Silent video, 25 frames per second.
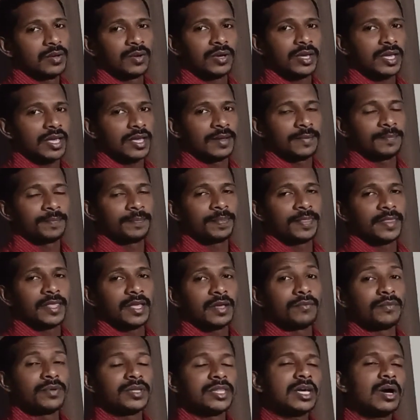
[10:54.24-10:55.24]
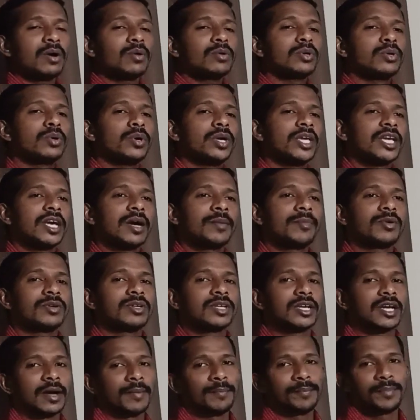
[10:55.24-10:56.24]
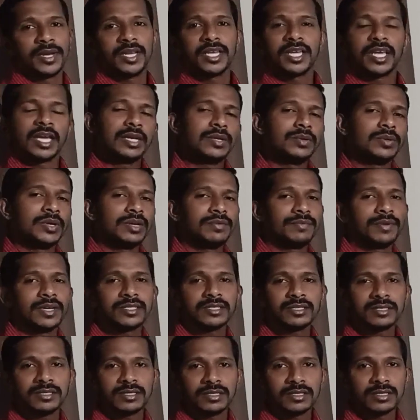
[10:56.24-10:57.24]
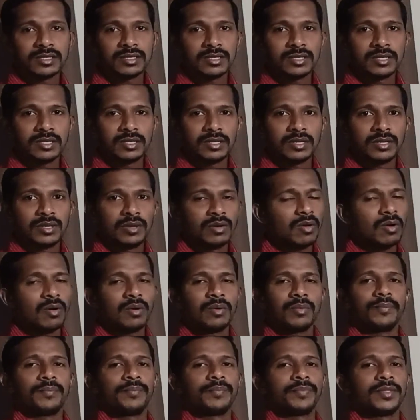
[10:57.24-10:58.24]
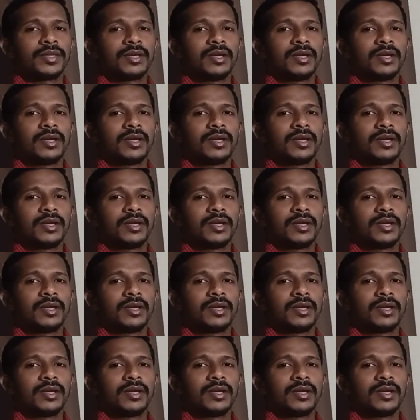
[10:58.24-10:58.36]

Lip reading: Okay. Without knowing about the company, can you invest? No.